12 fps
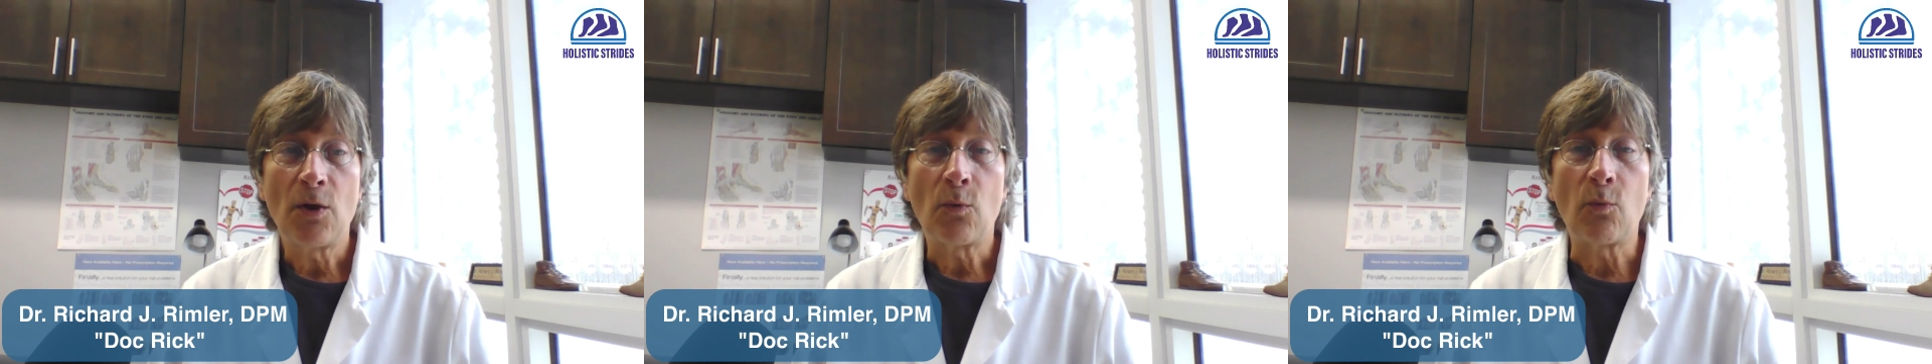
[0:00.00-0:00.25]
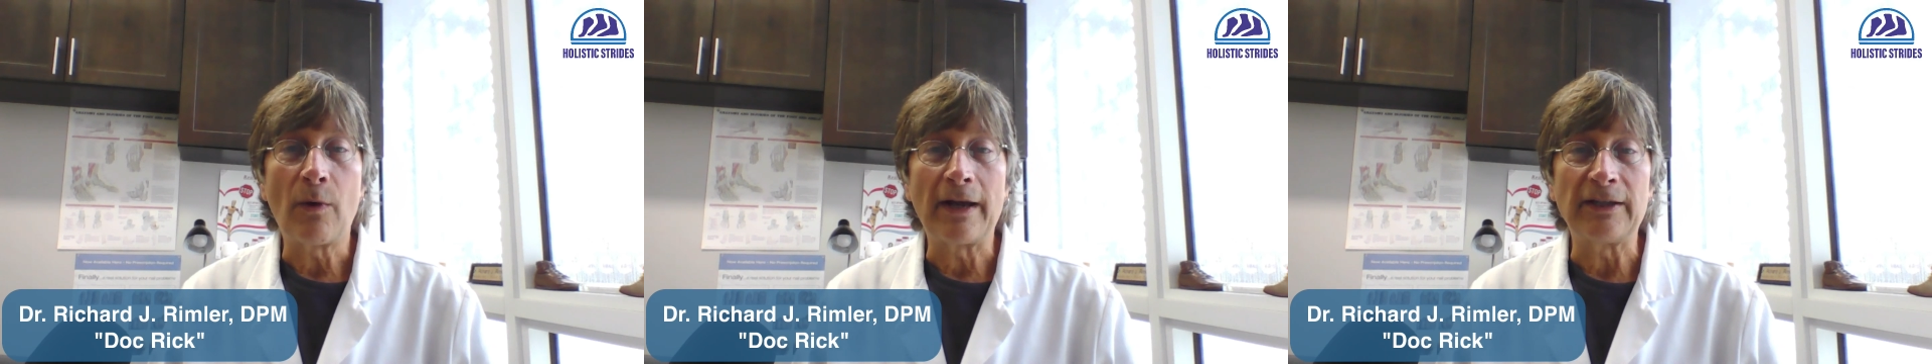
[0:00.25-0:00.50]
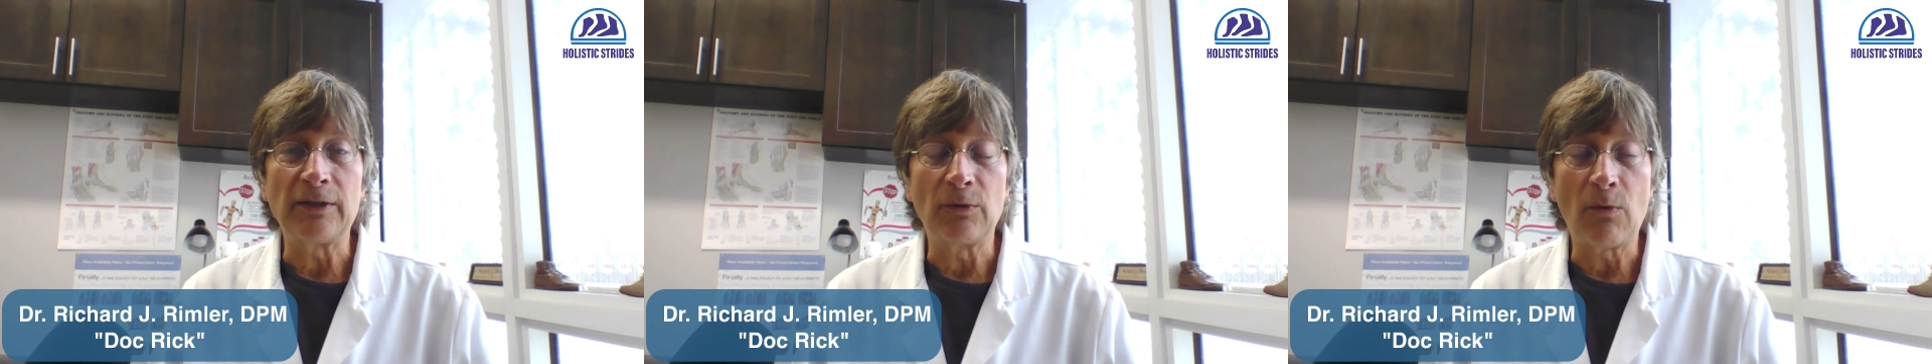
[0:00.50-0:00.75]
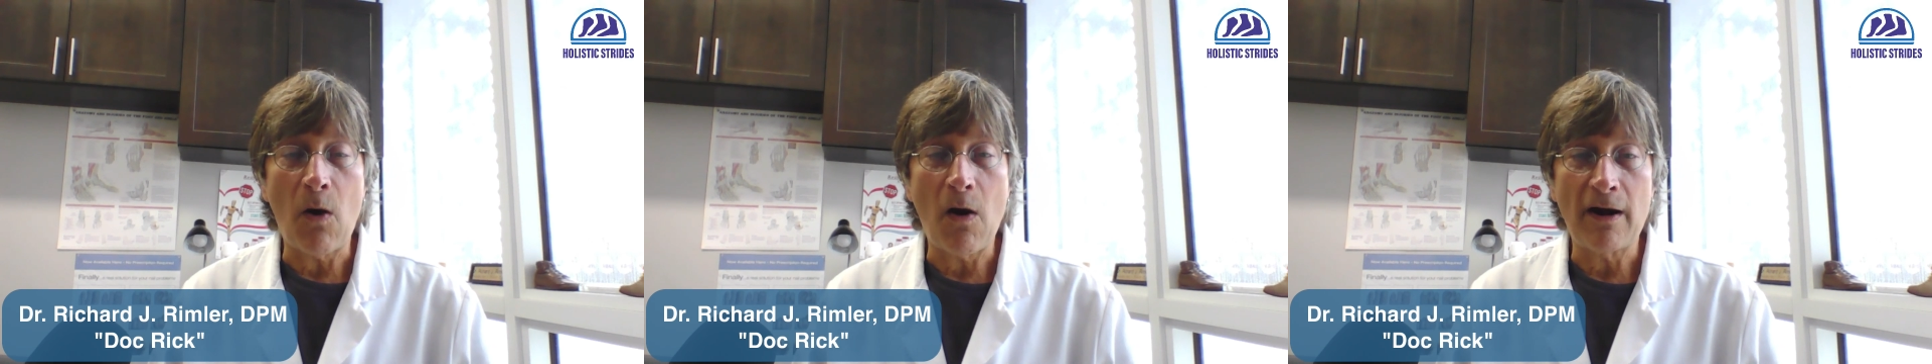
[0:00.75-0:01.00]
when
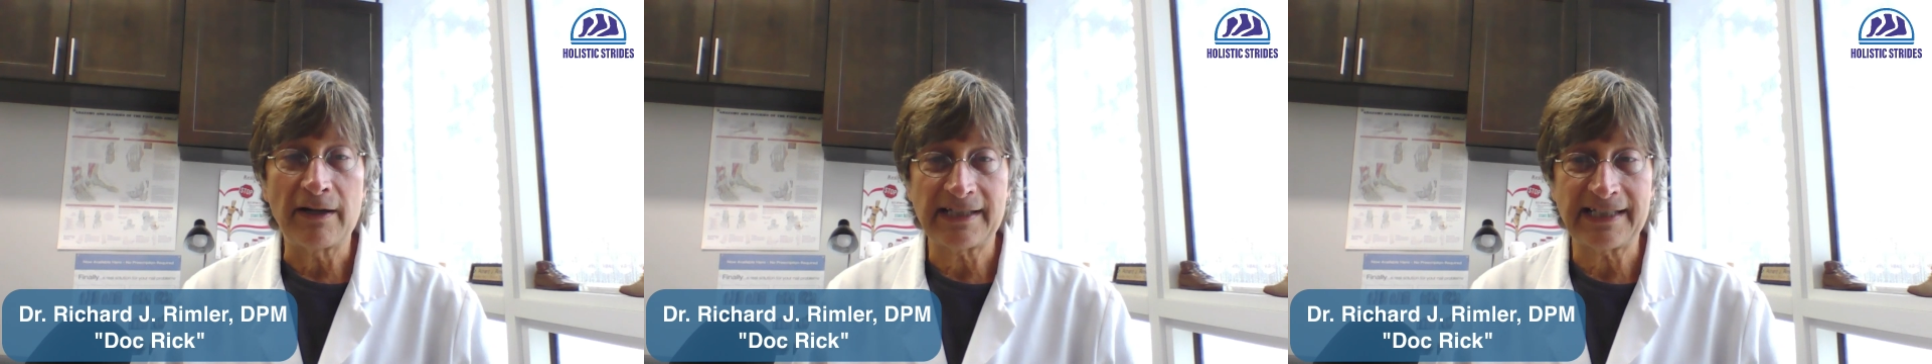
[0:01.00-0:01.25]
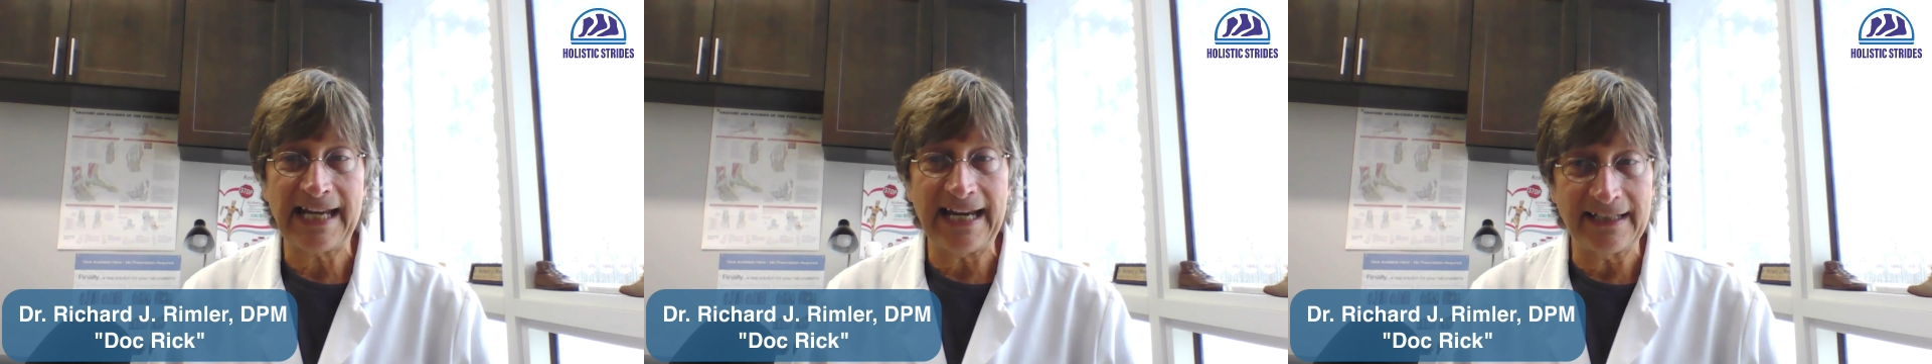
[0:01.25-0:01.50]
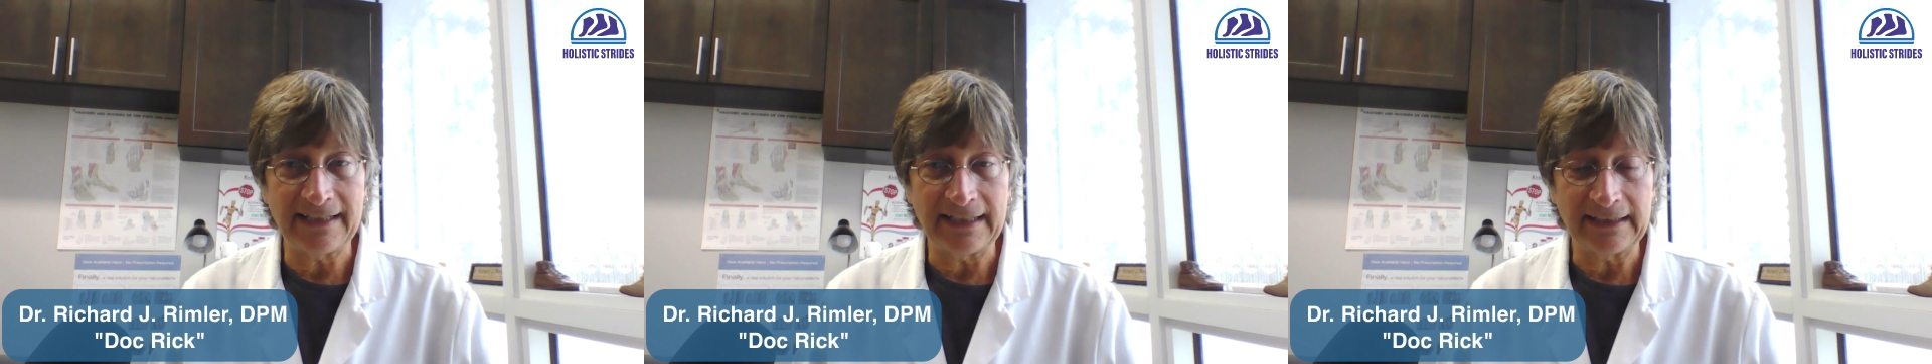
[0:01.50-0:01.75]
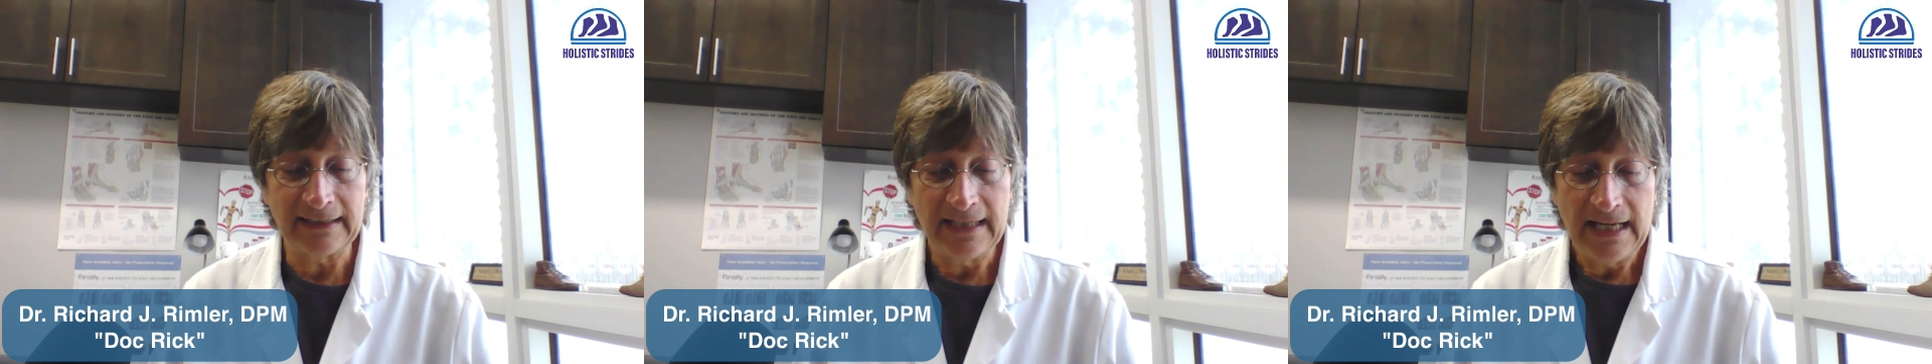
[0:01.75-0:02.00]
you are
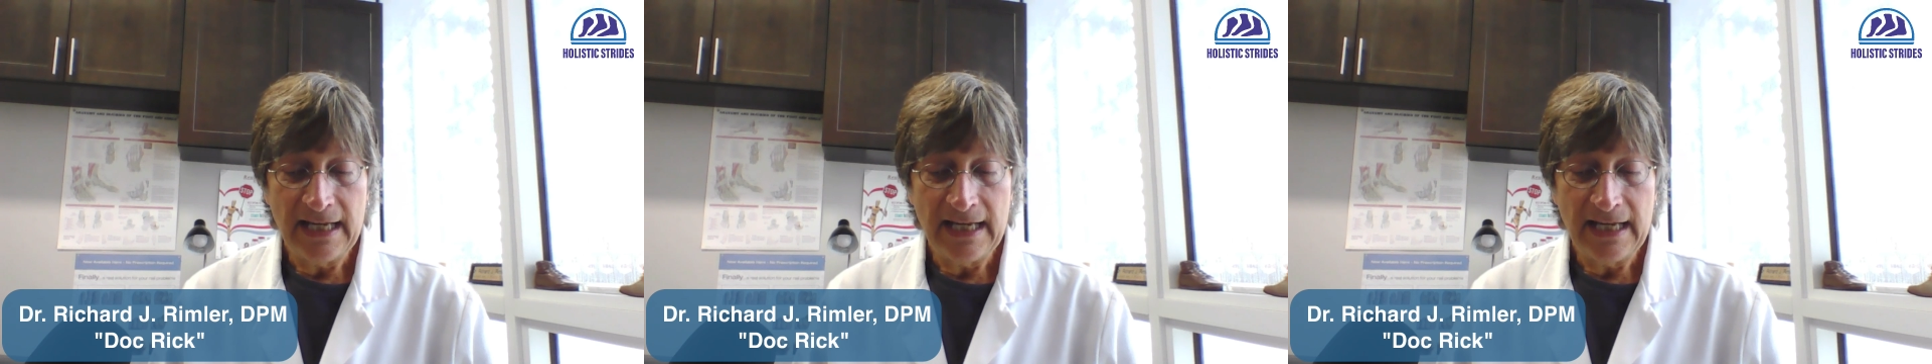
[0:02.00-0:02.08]
standing